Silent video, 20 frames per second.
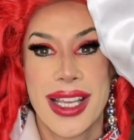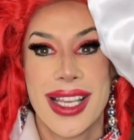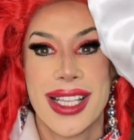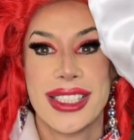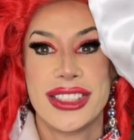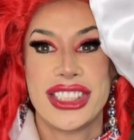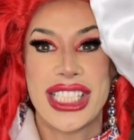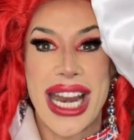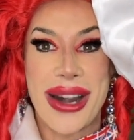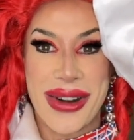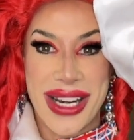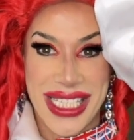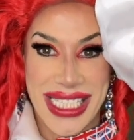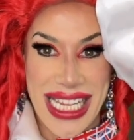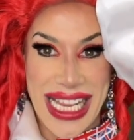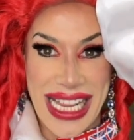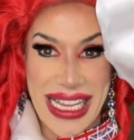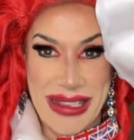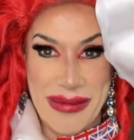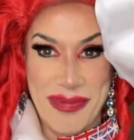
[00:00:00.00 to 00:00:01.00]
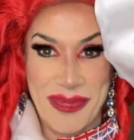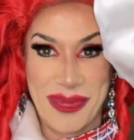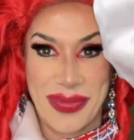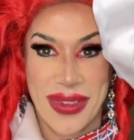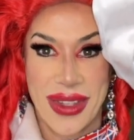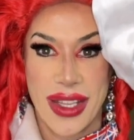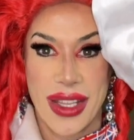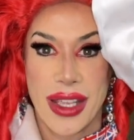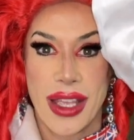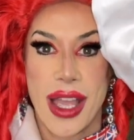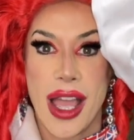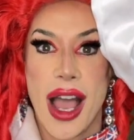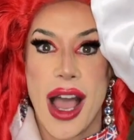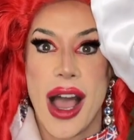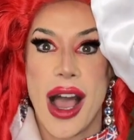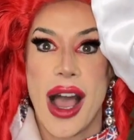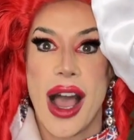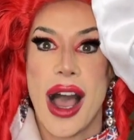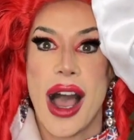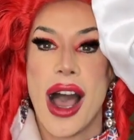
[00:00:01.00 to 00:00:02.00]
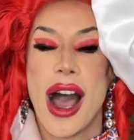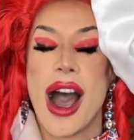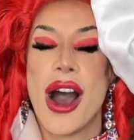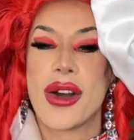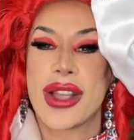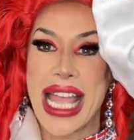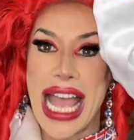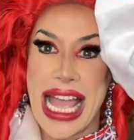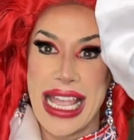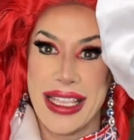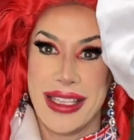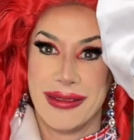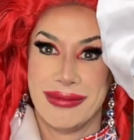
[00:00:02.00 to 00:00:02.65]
Charity. Okay.